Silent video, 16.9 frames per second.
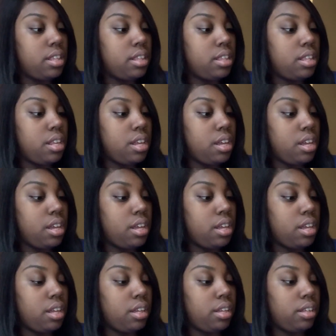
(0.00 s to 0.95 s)

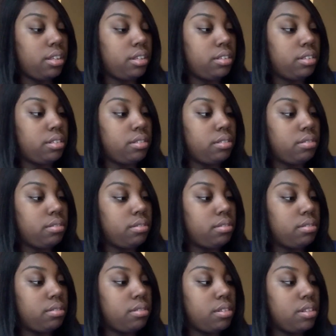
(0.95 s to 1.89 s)
the
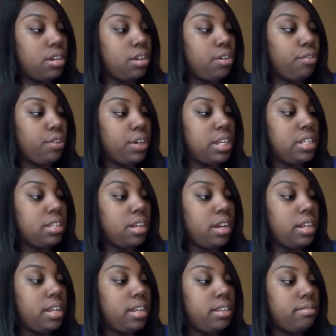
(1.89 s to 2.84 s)
degrees
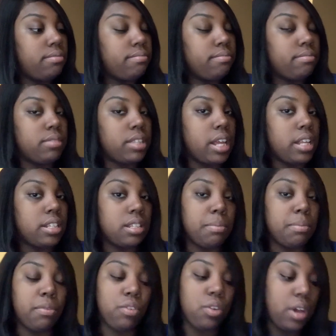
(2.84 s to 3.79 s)
on it that
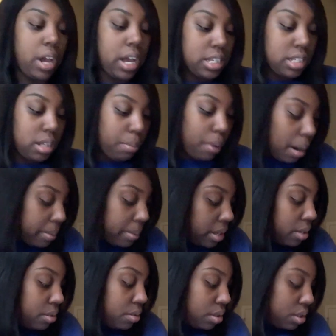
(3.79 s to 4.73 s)
some of you guys are probably
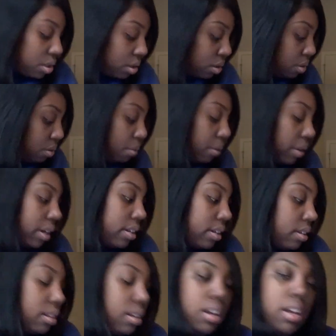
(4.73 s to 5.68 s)
used to, where
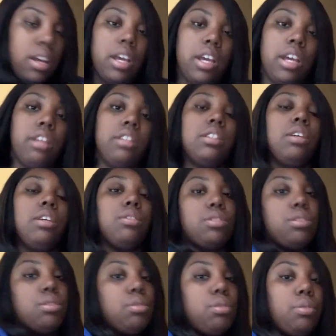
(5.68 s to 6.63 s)
it
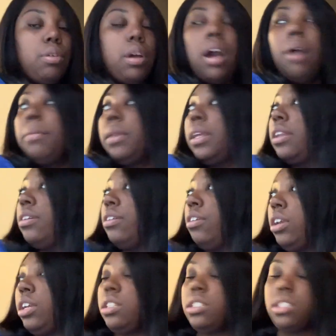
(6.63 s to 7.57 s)
tells you how many
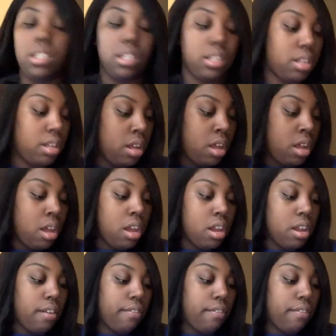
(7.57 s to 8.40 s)
degrees your